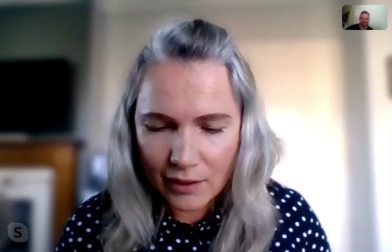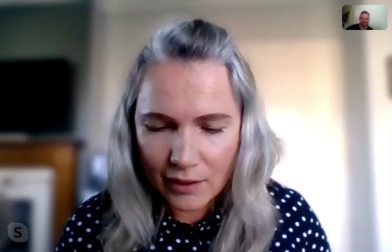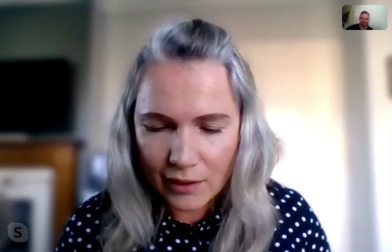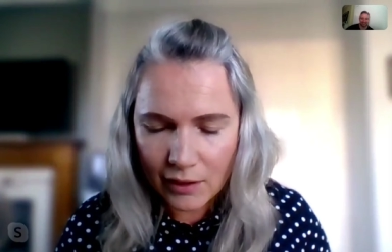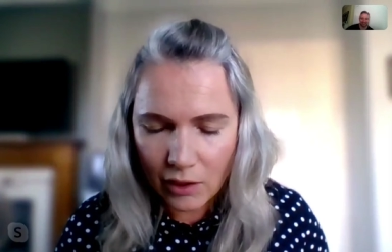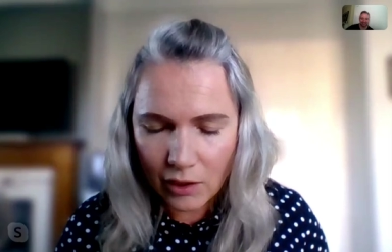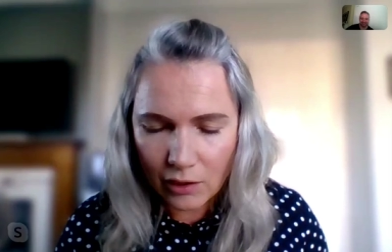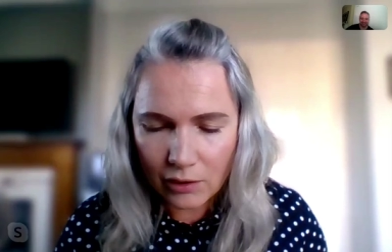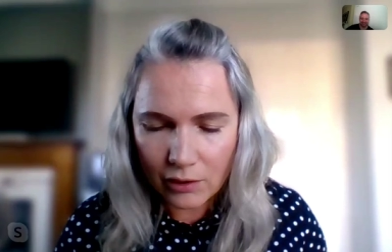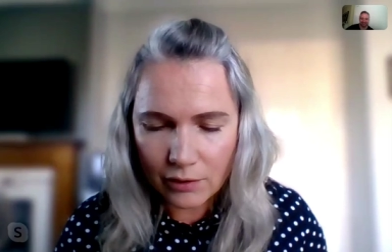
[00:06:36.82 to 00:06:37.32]

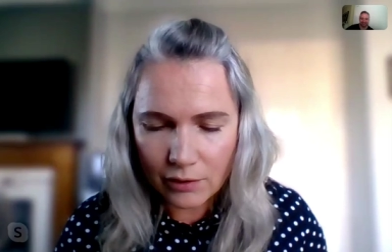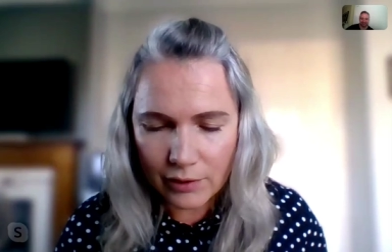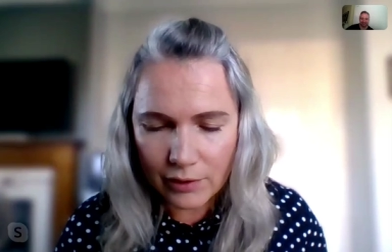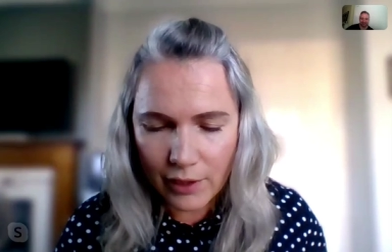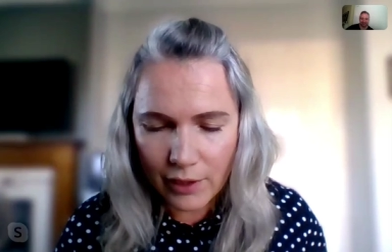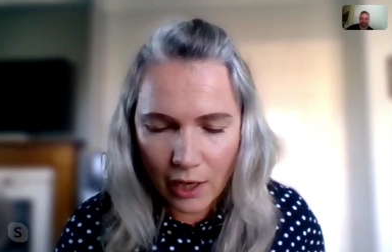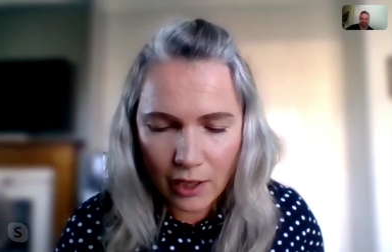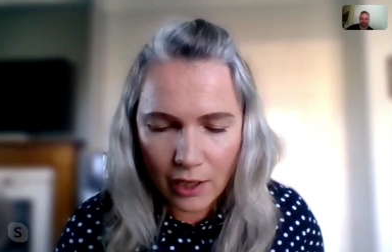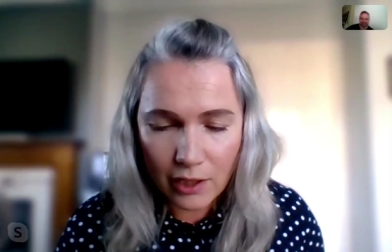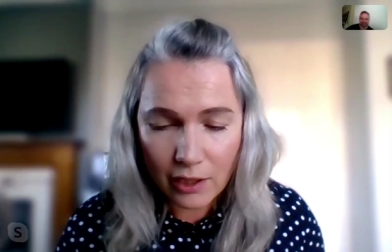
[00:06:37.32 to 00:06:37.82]
No, this
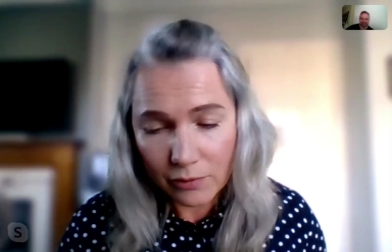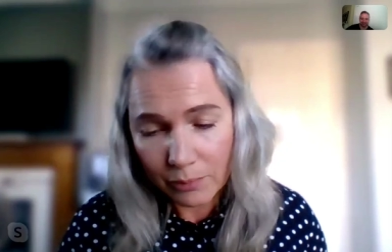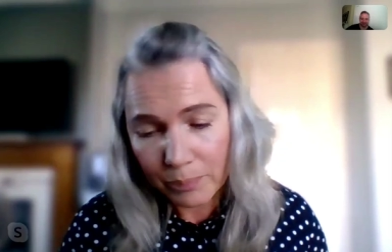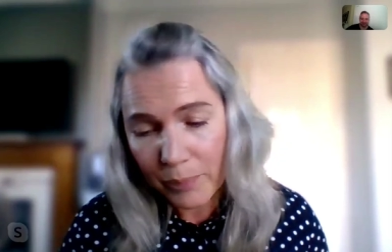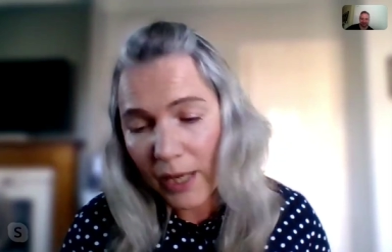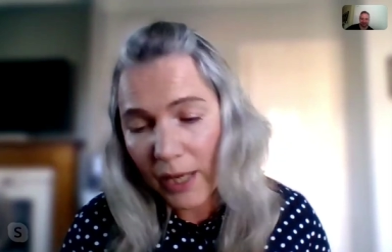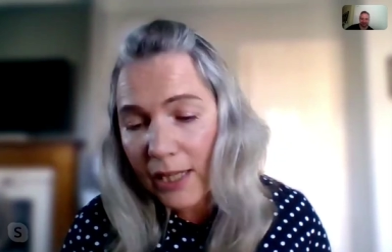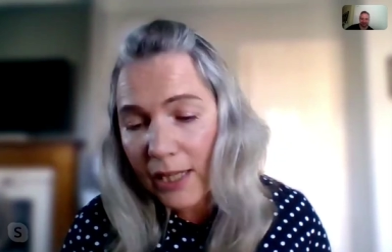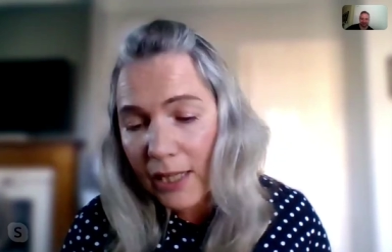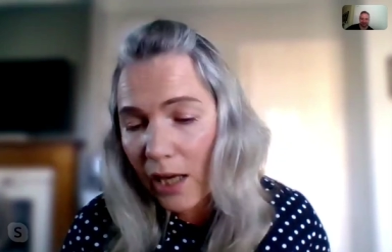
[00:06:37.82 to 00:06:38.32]
arch-
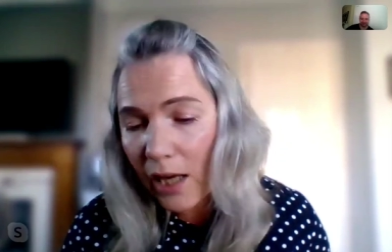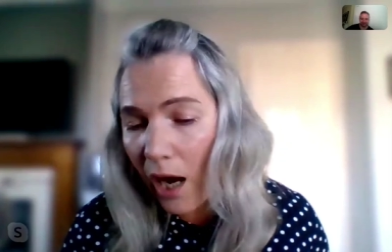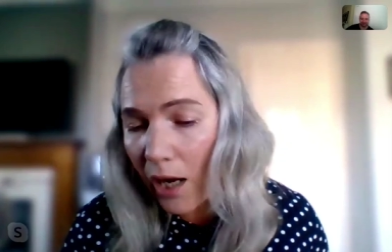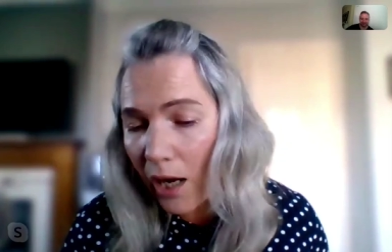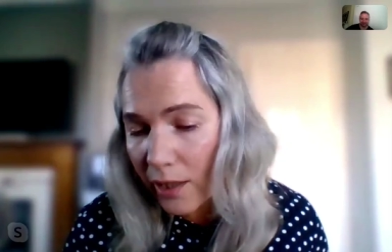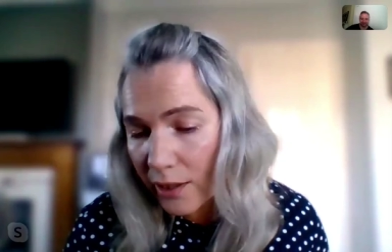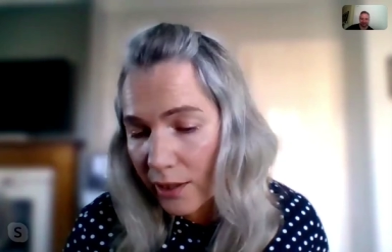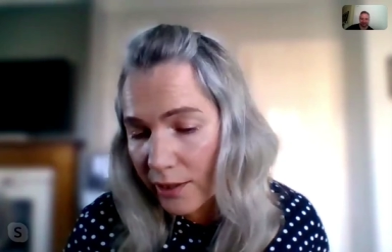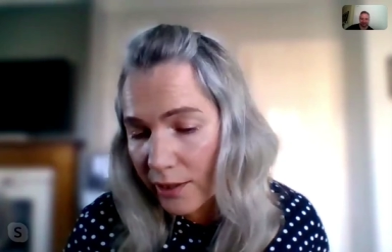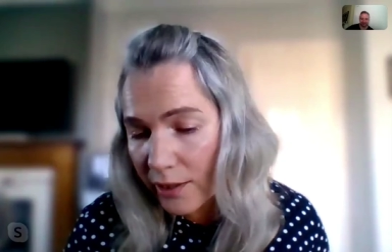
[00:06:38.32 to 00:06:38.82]
mainly
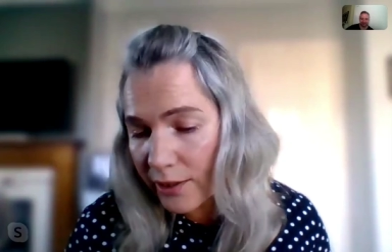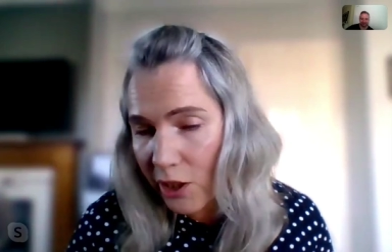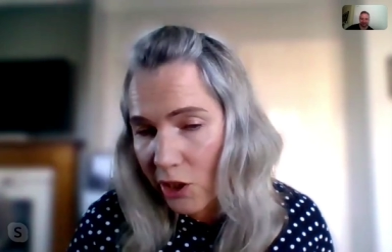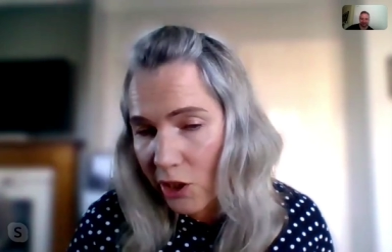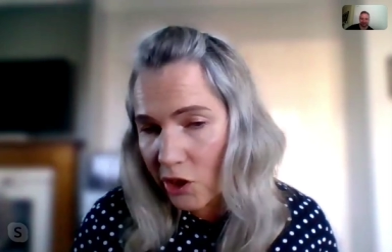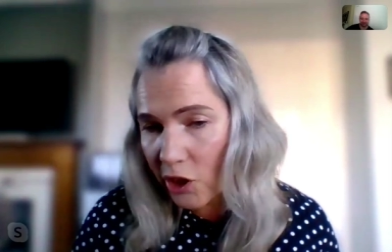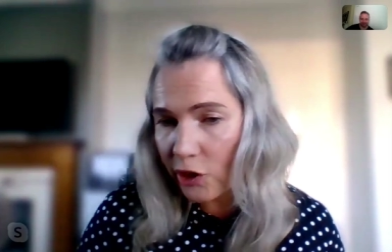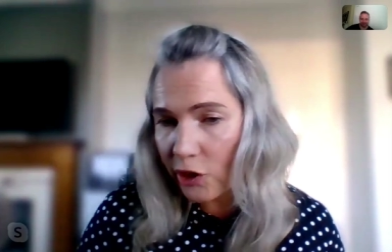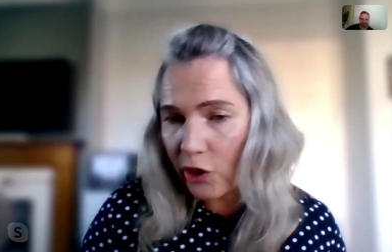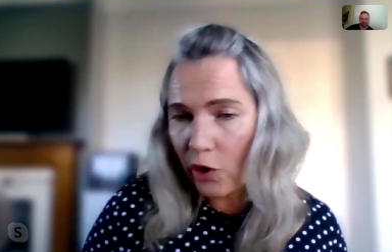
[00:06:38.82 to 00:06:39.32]
architecture,
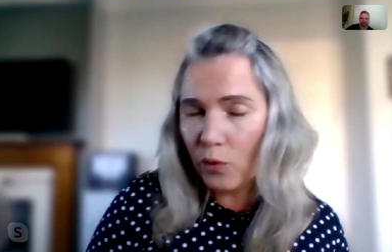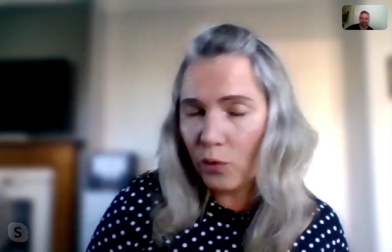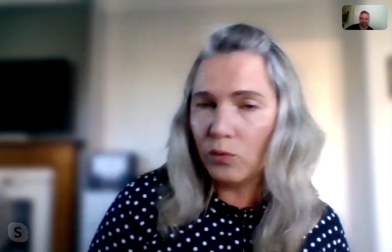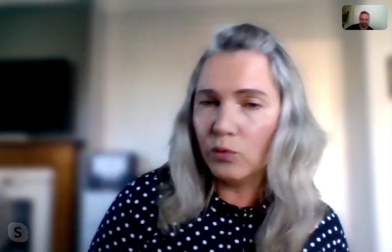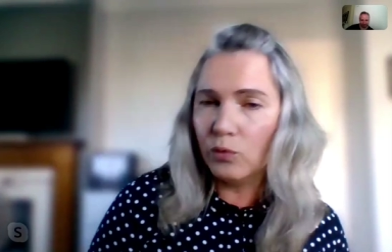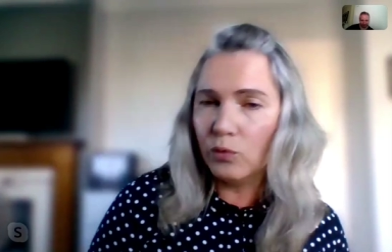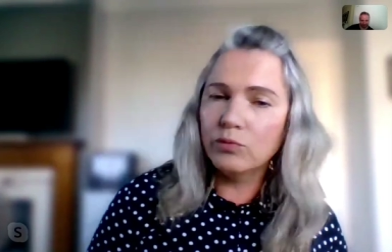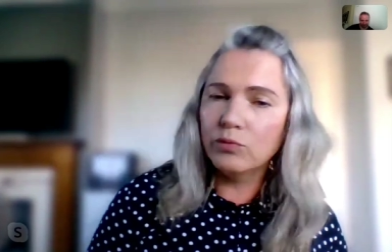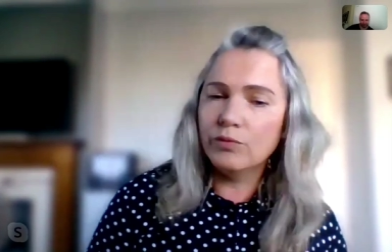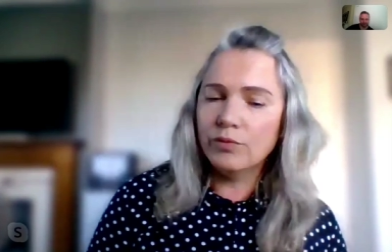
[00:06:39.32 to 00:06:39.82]
you
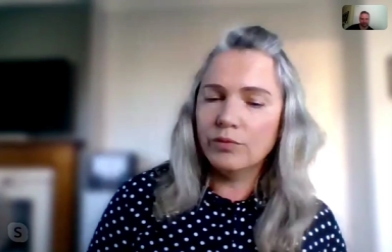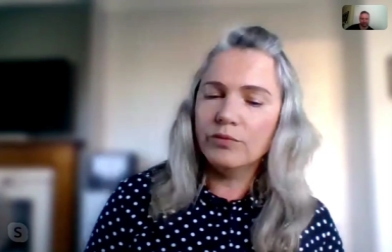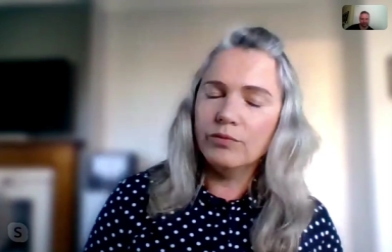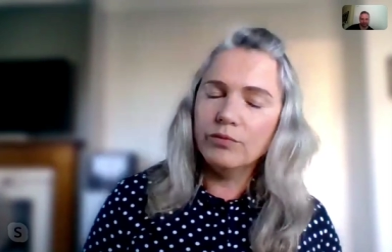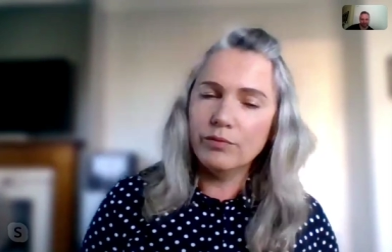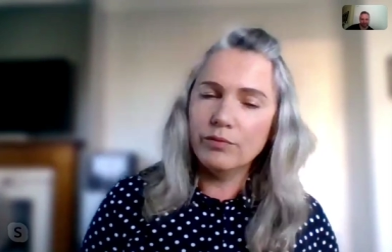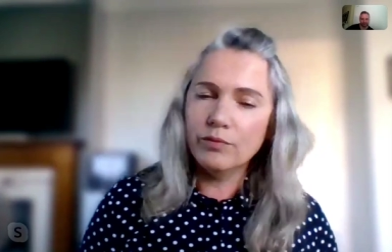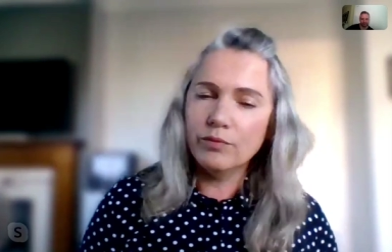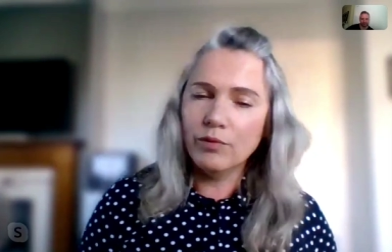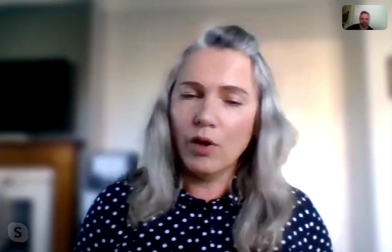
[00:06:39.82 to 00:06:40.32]
know,
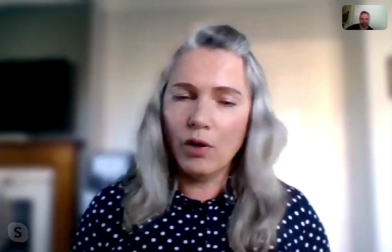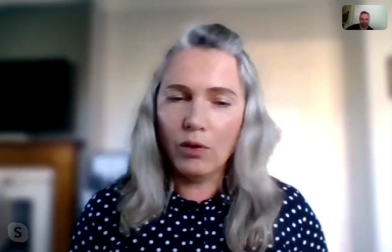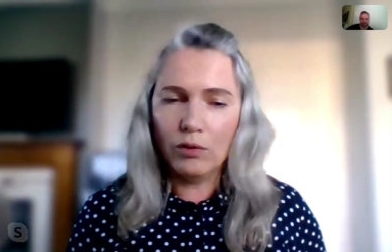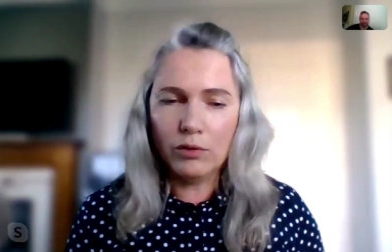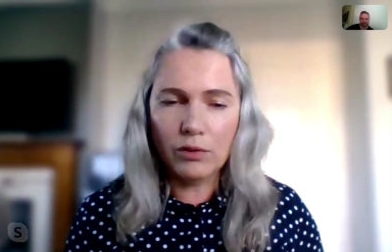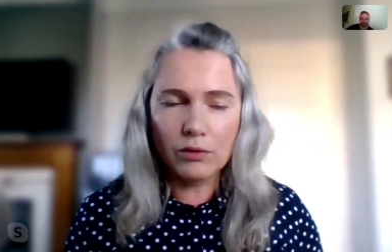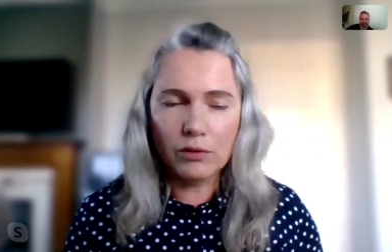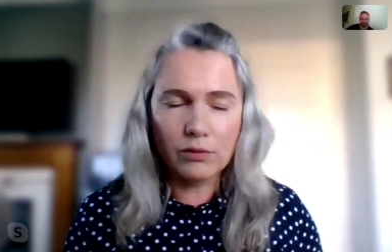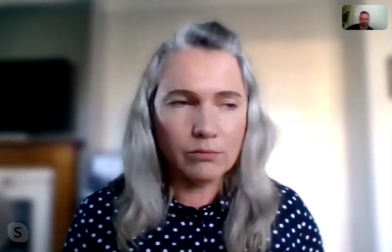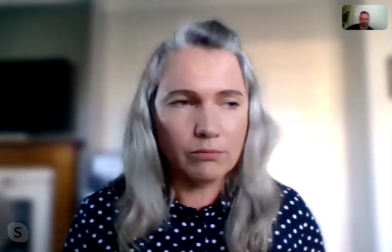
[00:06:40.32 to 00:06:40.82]
mm.
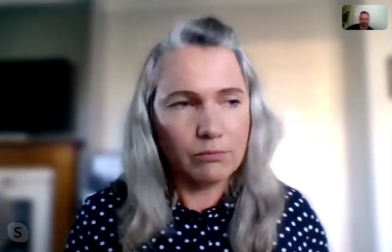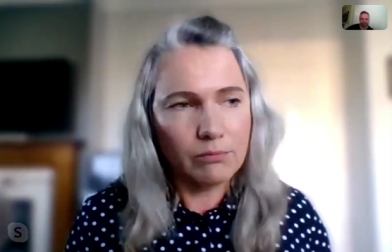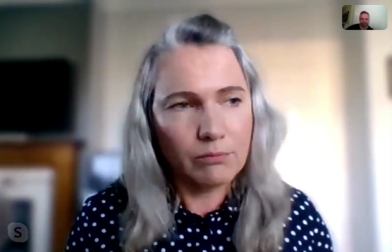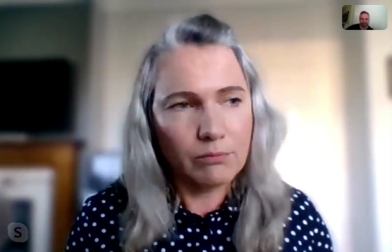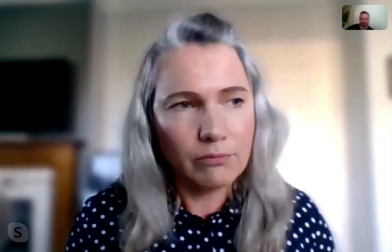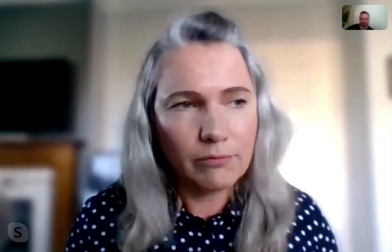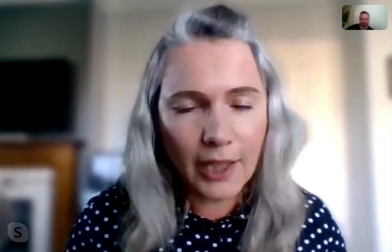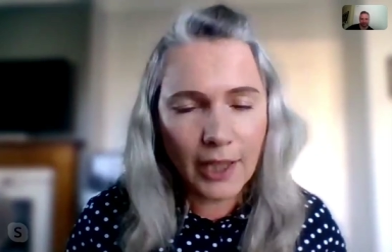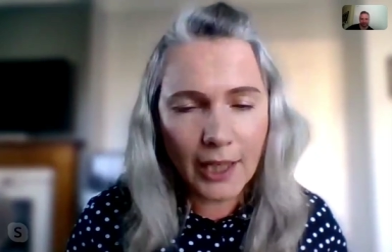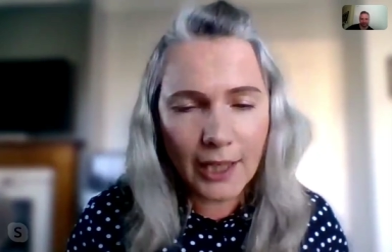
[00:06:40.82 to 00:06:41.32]
olden
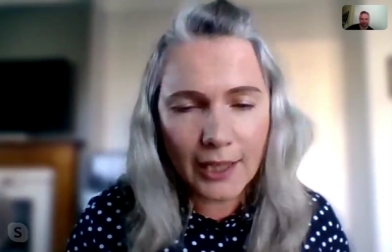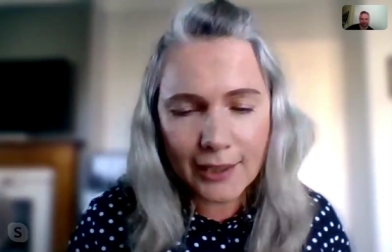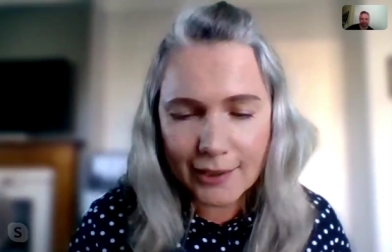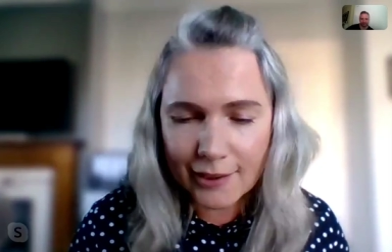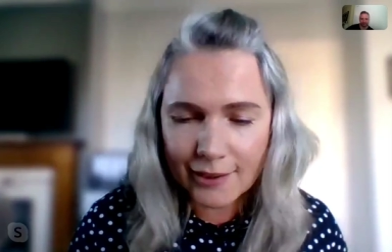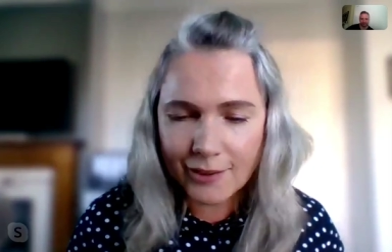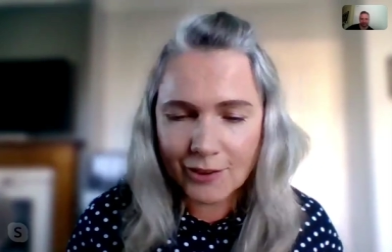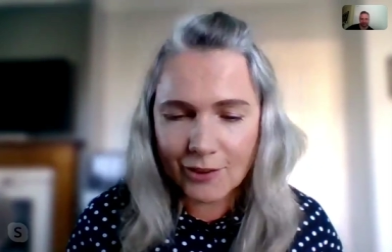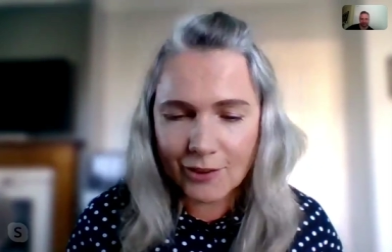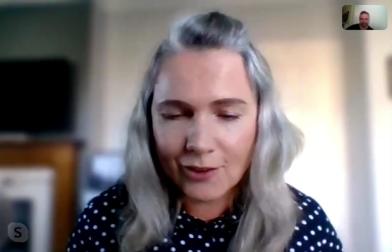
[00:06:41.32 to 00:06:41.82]
days
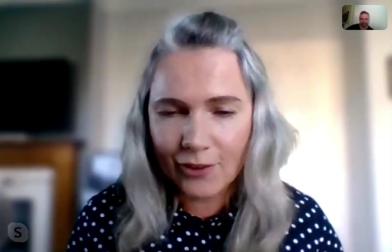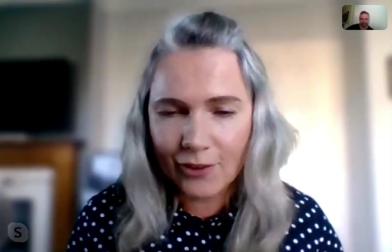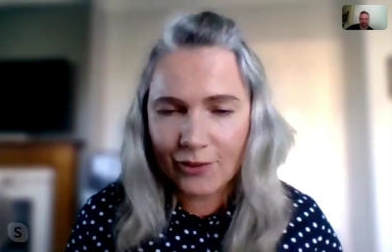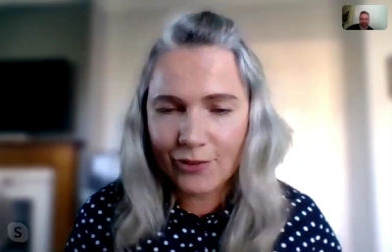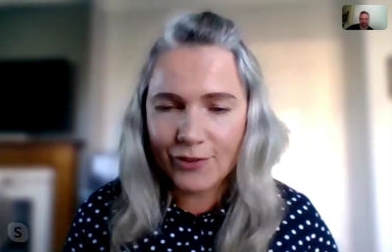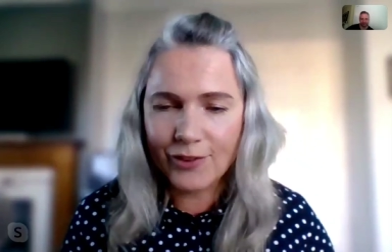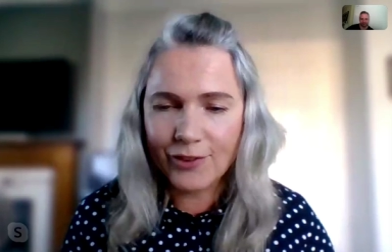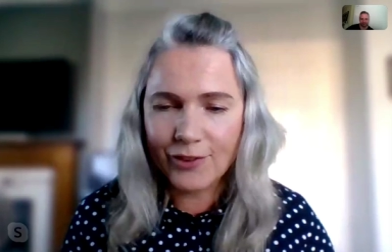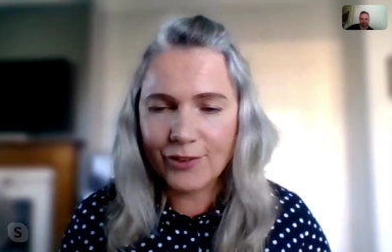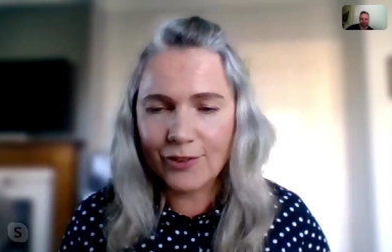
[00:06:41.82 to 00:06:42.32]
and stuff,
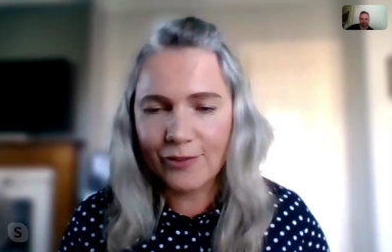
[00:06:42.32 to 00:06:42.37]
you know.